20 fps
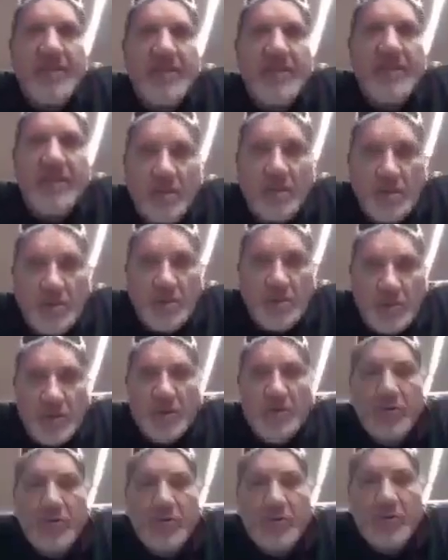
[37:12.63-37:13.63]
and you
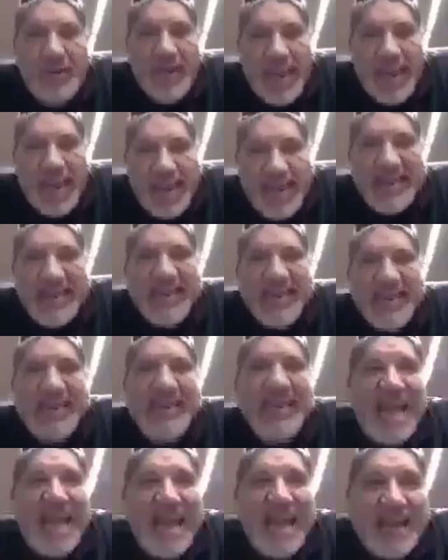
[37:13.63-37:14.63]
will create
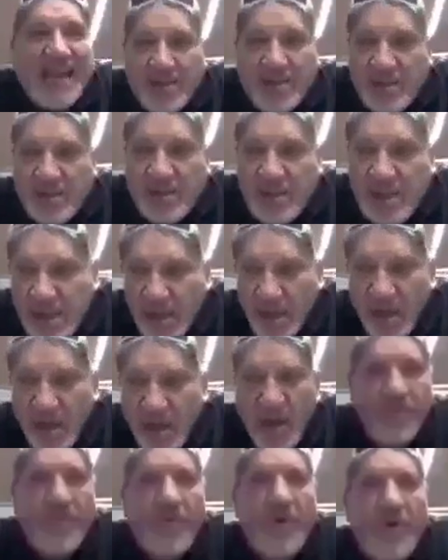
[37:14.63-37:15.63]
a
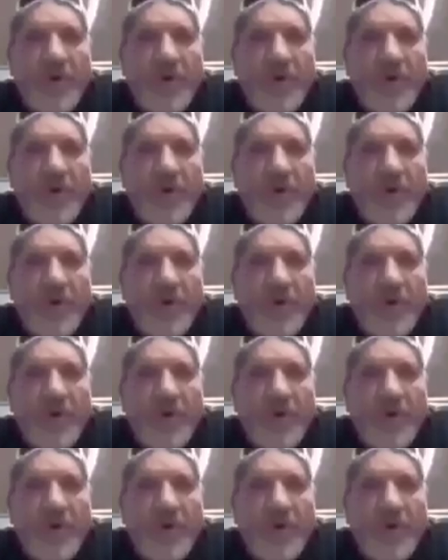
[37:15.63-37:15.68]
legacy